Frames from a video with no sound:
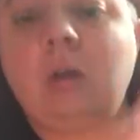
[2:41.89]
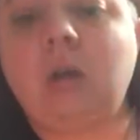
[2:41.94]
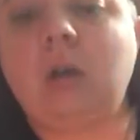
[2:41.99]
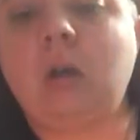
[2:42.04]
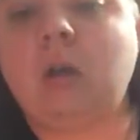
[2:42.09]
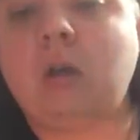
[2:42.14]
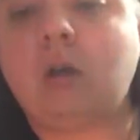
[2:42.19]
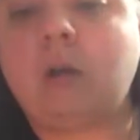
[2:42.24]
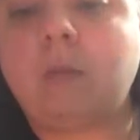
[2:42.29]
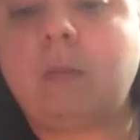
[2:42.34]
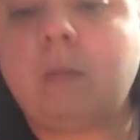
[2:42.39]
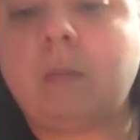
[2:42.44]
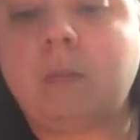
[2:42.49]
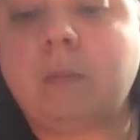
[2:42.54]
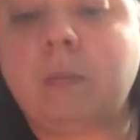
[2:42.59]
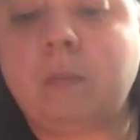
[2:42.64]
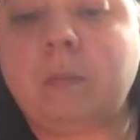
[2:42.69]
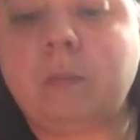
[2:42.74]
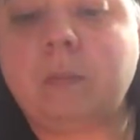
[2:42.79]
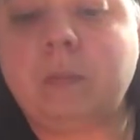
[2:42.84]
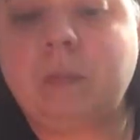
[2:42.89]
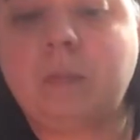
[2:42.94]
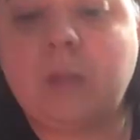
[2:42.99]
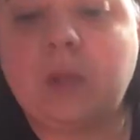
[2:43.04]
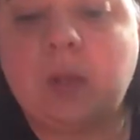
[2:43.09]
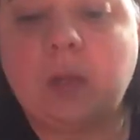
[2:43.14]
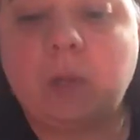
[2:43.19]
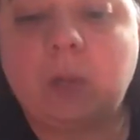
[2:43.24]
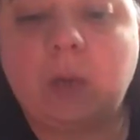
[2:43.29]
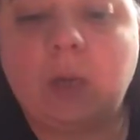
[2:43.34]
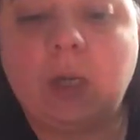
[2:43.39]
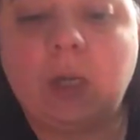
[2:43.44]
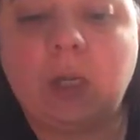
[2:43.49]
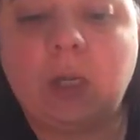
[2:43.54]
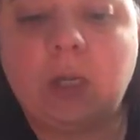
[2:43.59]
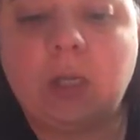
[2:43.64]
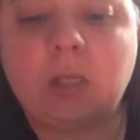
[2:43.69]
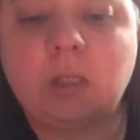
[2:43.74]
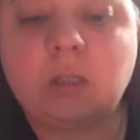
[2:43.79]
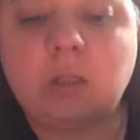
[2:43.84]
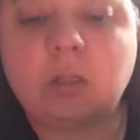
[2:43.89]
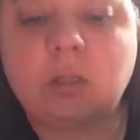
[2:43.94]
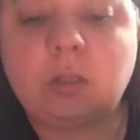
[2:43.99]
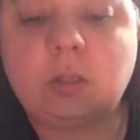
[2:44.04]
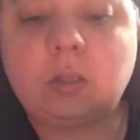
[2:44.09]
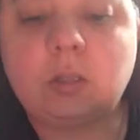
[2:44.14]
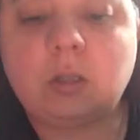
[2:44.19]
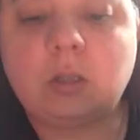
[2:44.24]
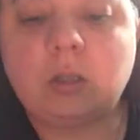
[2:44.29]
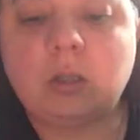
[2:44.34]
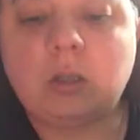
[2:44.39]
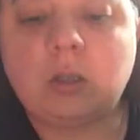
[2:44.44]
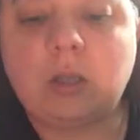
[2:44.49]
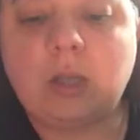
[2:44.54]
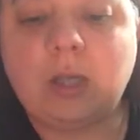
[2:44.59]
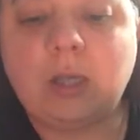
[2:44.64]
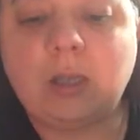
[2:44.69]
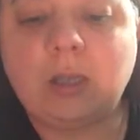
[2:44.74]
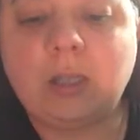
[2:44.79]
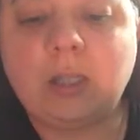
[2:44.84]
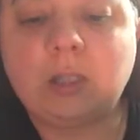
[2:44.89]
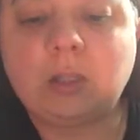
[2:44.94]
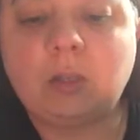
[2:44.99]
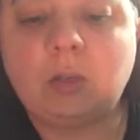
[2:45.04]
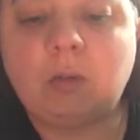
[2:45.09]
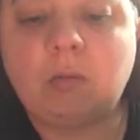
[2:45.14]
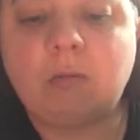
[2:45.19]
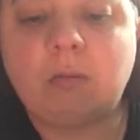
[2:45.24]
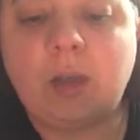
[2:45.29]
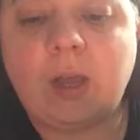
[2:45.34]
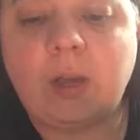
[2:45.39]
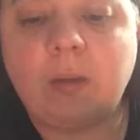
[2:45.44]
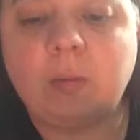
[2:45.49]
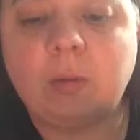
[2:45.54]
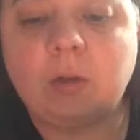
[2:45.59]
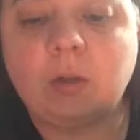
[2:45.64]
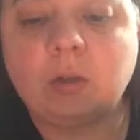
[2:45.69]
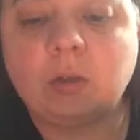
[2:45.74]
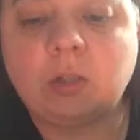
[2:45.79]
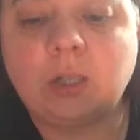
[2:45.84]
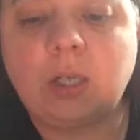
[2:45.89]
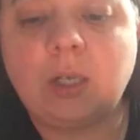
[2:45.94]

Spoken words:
But it's like these little fibers,